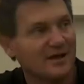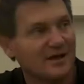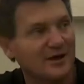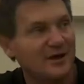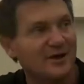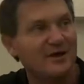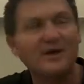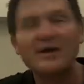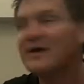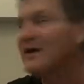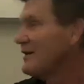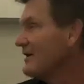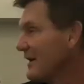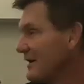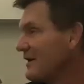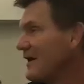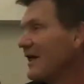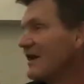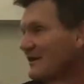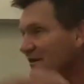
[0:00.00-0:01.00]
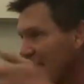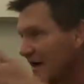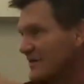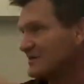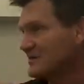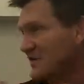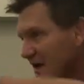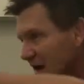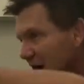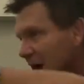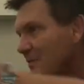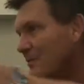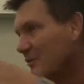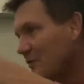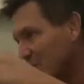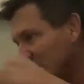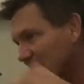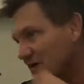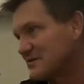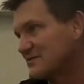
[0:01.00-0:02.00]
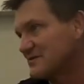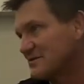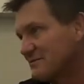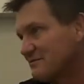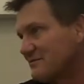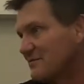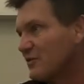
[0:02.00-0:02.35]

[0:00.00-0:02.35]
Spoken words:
You know, a lot of that's gonna happen with this.